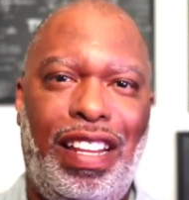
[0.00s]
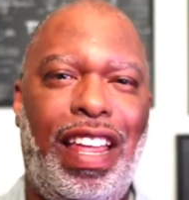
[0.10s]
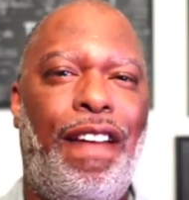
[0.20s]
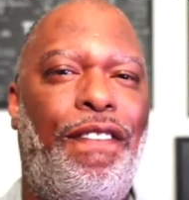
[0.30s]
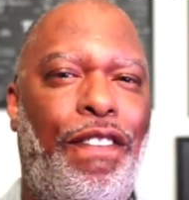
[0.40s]

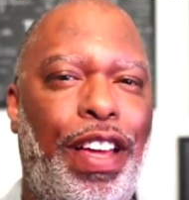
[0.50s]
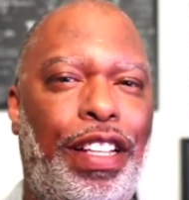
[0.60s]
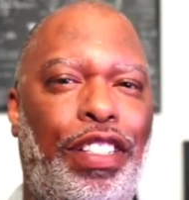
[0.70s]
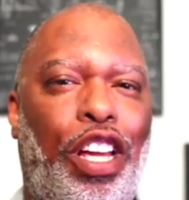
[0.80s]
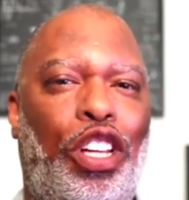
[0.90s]
that
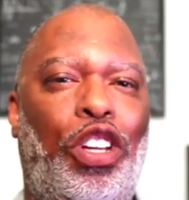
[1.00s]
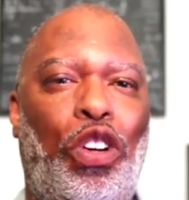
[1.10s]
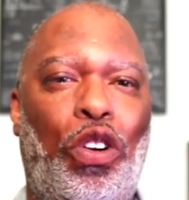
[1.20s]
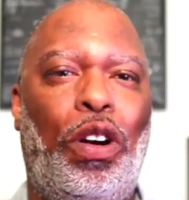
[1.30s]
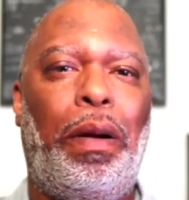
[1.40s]
fits
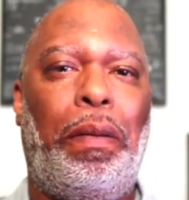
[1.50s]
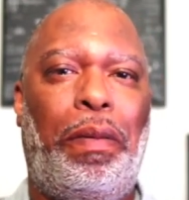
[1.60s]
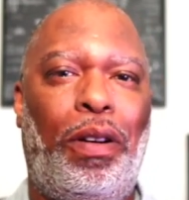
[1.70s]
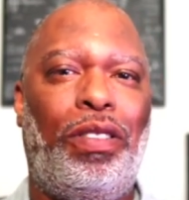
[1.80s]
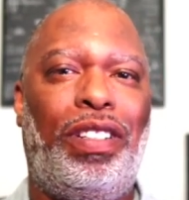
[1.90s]
your
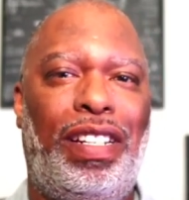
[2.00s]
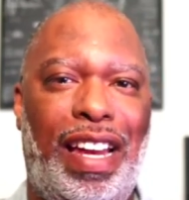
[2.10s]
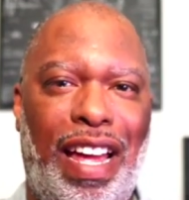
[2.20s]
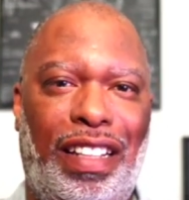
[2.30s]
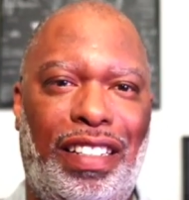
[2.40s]

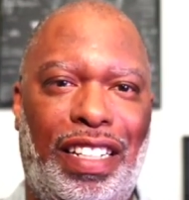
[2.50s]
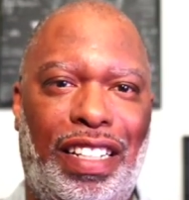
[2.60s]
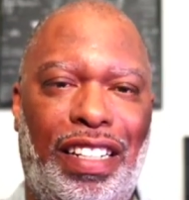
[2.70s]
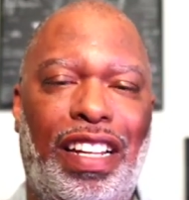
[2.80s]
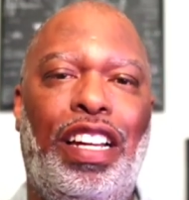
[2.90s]

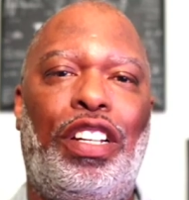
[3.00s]
personality.